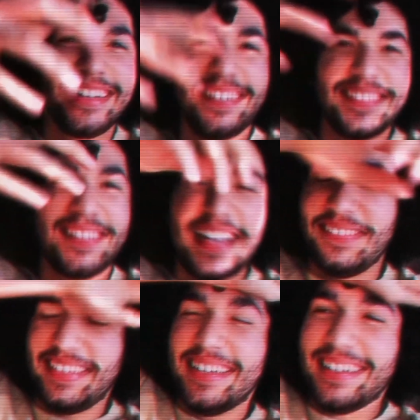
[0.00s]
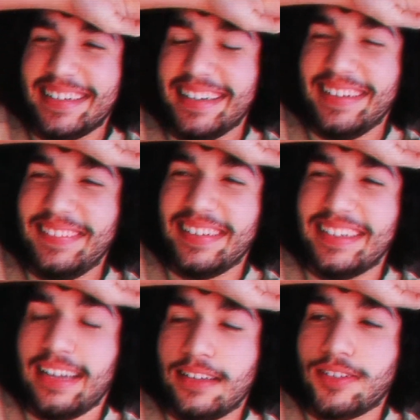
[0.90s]
at, I'm so happy. I'm
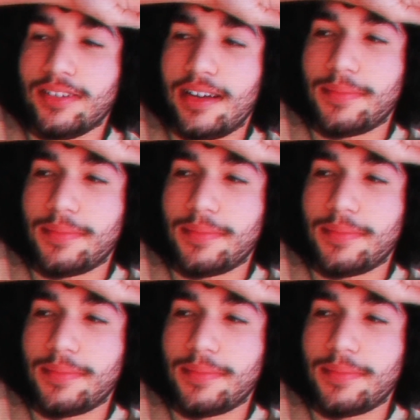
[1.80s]
good. So I'm